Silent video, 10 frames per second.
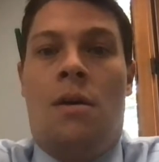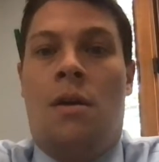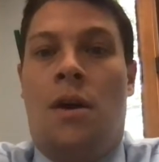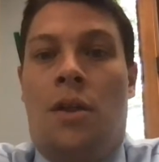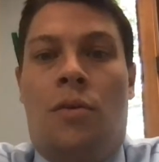
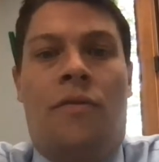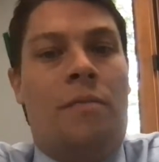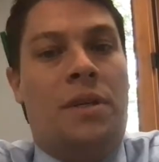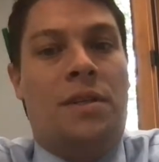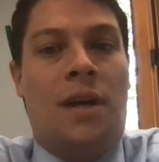Another one
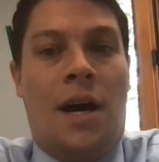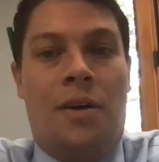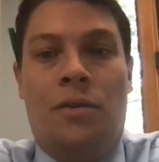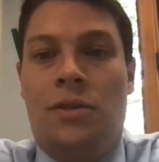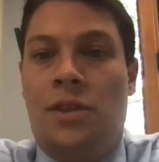from Mrs.
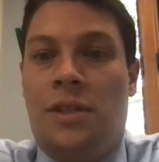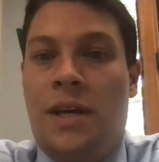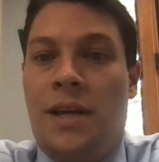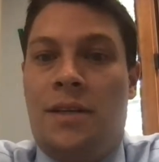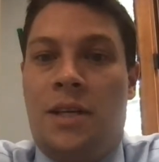Heinold. She
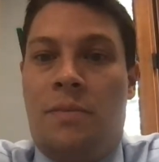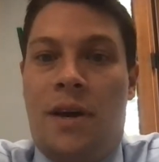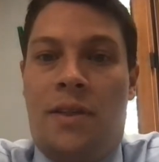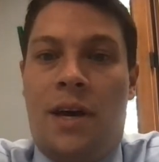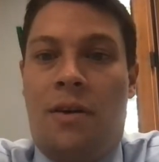says, as
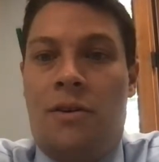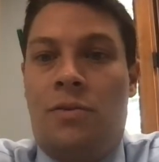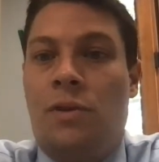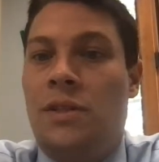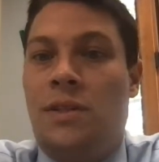
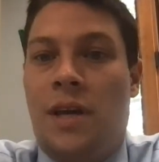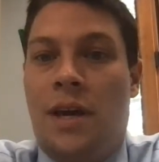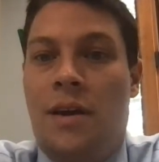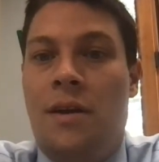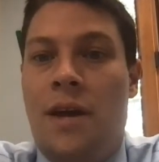Pythagoras once
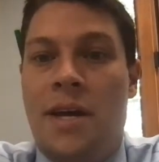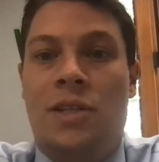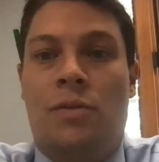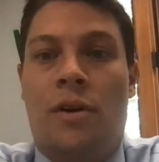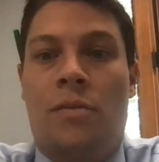said, a
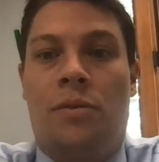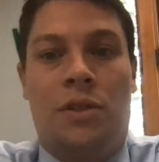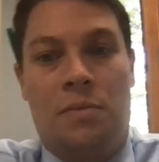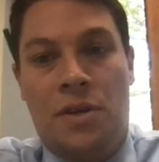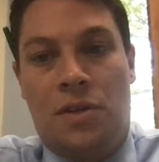squared
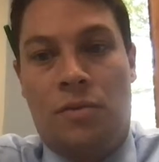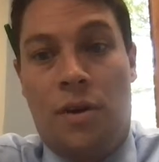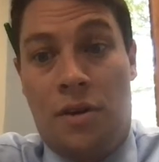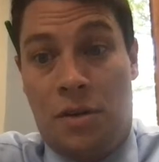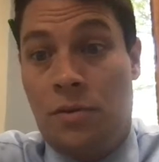plus b
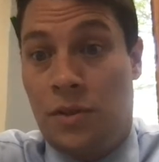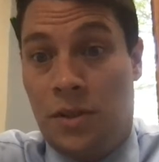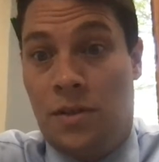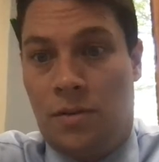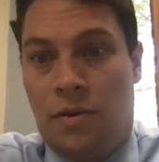squared equals
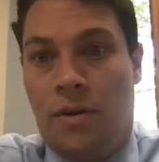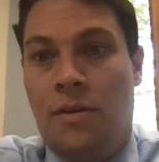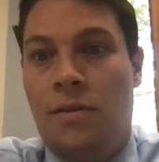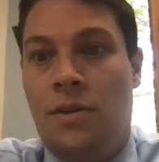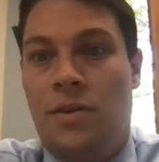c
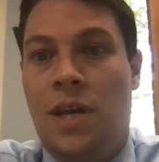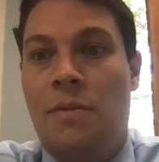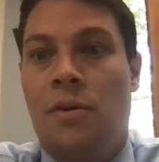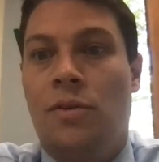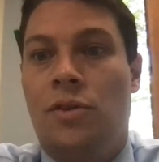squared. The
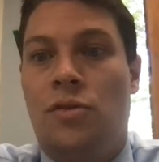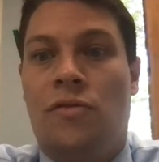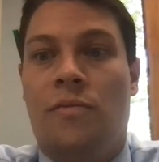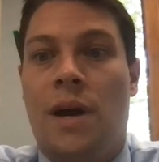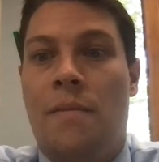same holds
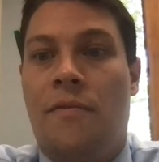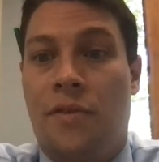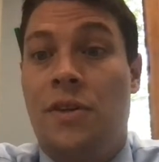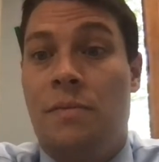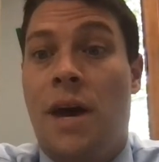true
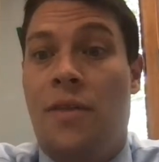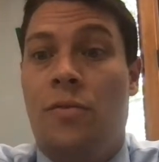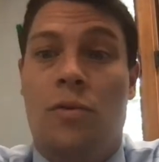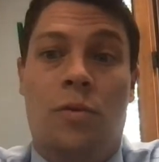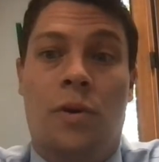for this math
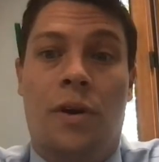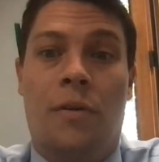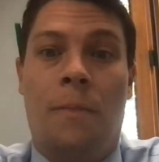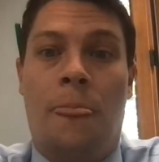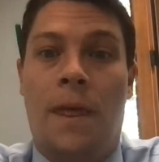award
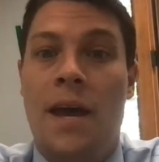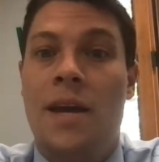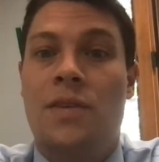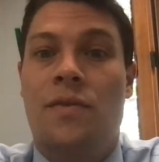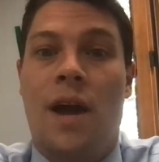winner.
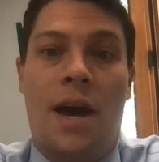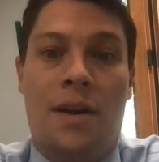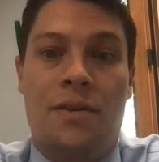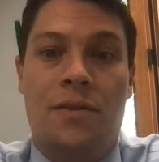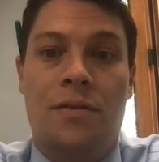A is for
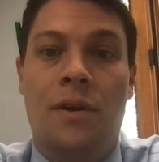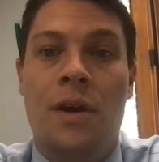attitude.